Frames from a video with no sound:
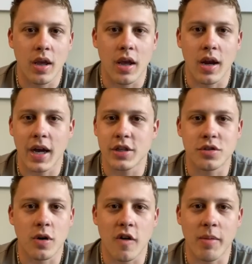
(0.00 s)
And I just
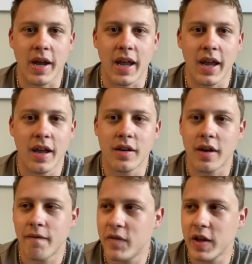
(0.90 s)
turn on my hand,
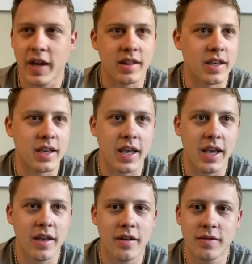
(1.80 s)
feel like the
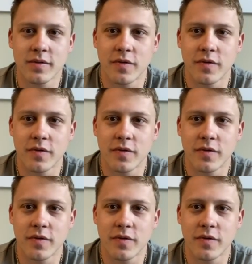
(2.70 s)
king,